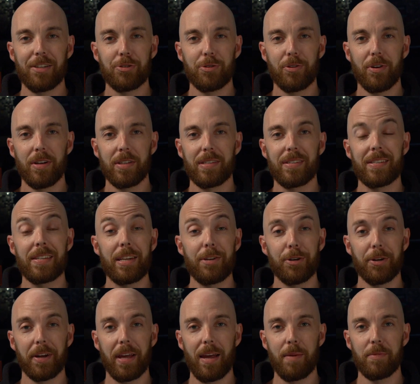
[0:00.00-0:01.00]
Strawn,
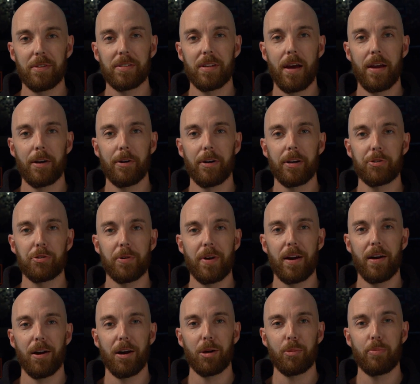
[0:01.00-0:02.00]
Senior Game Designer at
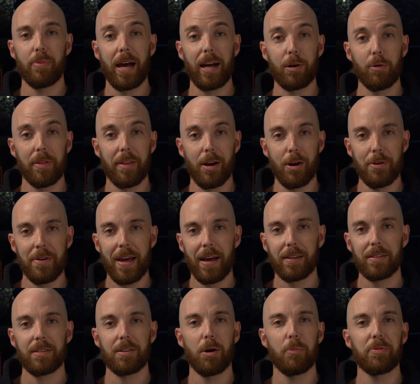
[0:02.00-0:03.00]
Treyarch, back with our
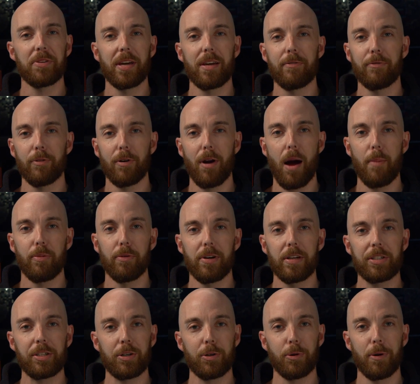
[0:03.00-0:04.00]
next update for
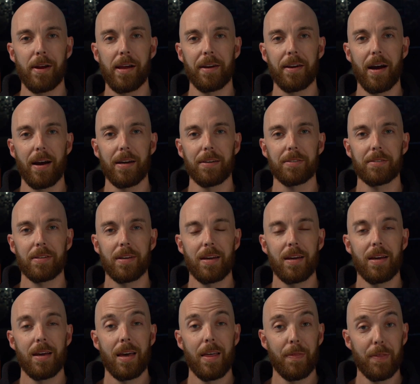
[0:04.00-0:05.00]
Operation Grand Heist.
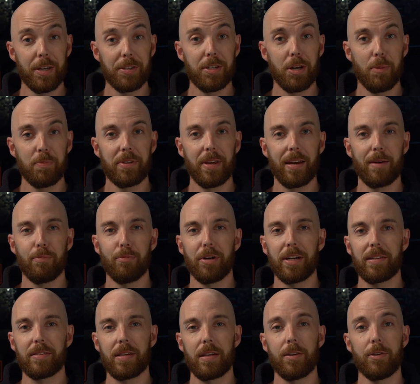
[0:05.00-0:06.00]
This update
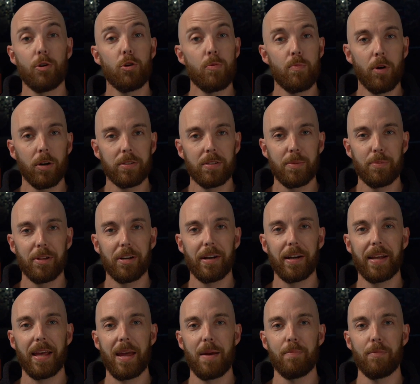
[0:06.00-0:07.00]
brings in new multiplayer
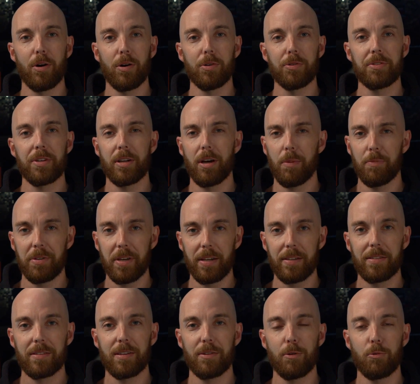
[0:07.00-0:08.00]
game modes and
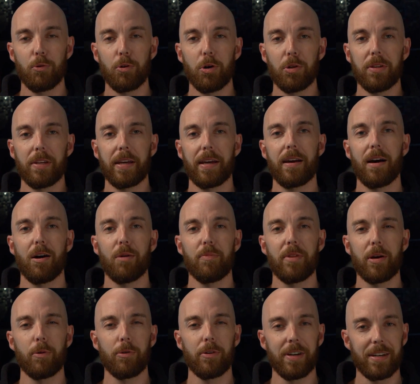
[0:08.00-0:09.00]
updates to the World League Hub
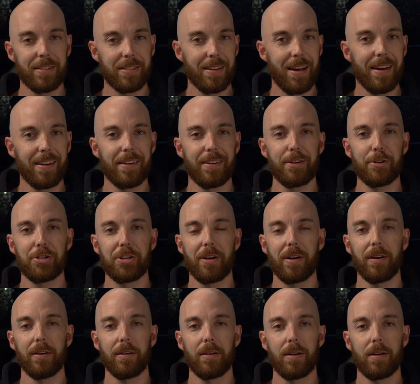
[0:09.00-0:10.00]
that we're excited to
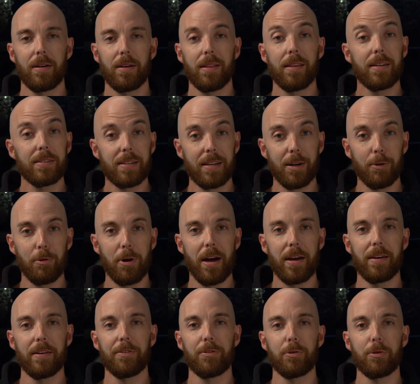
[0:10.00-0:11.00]
share. Let's get right
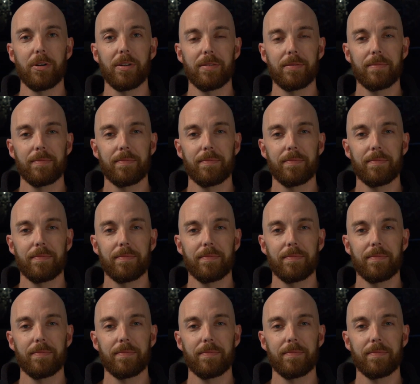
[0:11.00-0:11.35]
into it.